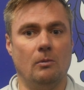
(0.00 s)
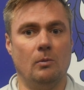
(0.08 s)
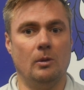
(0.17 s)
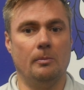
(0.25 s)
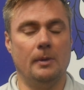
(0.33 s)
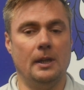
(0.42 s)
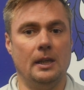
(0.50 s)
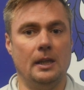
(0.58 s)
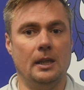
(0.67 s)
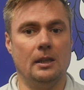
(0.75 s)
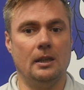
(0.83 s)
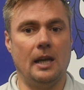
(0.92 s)
will
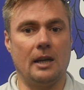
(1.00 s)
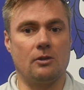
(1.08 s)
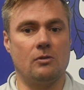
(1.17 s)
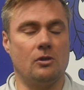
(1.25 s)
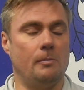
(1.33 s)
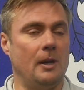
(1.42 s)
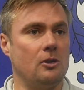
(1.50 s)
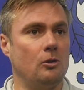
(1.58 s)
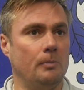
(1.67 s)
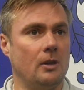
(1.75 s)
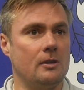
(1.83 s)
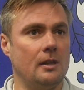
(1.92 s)
be extra special
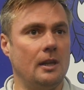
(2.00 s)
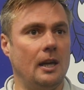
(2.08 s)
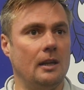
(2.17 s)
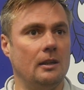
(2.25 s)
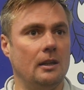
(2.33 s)
because of that.